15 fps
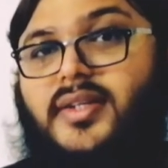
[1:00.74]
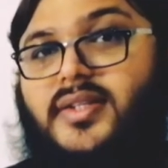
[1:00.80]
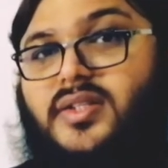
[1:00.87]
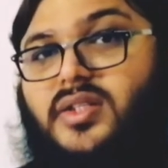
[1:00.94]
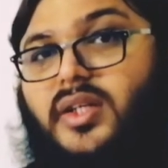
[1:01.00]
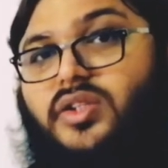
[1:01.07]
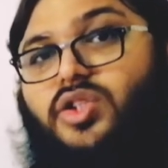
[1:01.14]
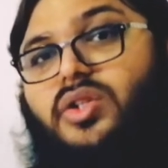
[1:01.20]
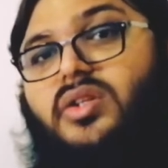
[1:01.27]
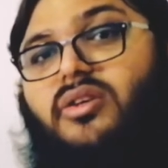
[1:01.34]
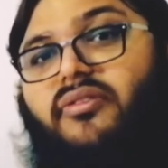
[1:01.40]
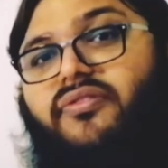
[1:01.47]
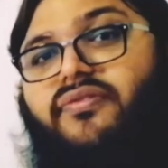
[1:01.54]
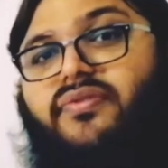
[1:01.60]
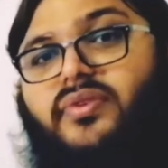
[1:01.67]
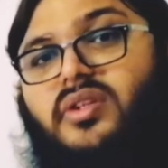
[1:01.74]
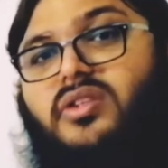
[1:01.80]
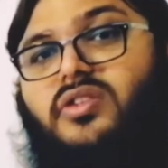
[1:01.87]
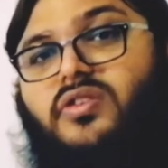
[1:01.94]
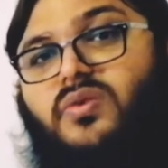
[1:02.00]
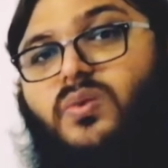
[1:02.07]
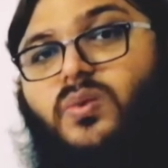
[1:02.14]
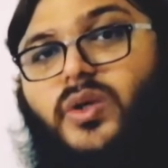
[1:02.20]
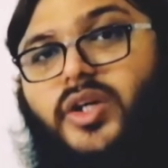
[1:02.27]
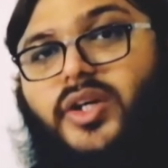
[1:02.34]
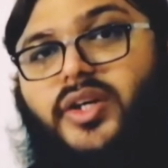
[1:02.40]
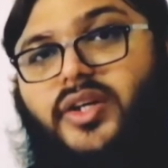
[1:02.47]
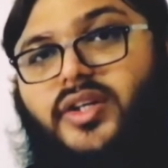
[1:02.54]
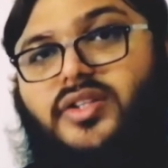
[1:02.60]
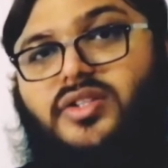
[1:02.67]
such different
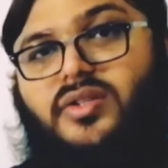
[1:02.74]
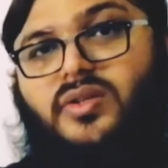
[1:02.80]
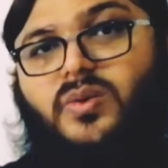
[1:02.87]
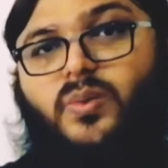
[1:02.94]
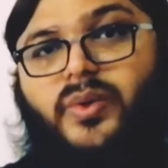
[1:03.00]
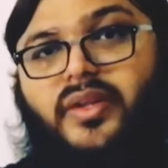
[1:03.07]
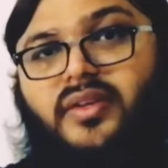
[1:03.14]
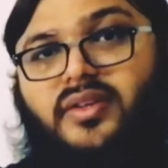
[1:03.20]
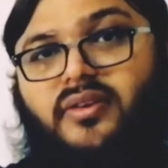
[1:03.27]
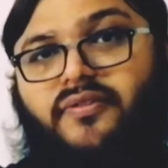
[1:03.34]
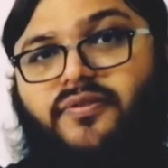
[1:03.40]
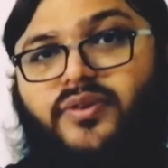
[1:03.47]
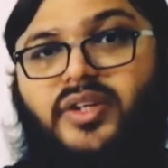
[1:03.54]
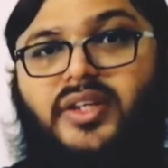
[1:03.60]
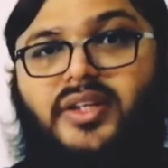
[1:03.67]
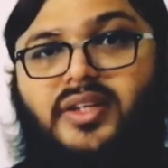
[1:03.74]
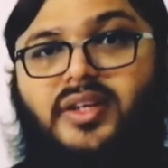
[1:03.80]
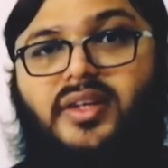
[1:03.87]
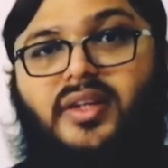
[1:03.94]
words with different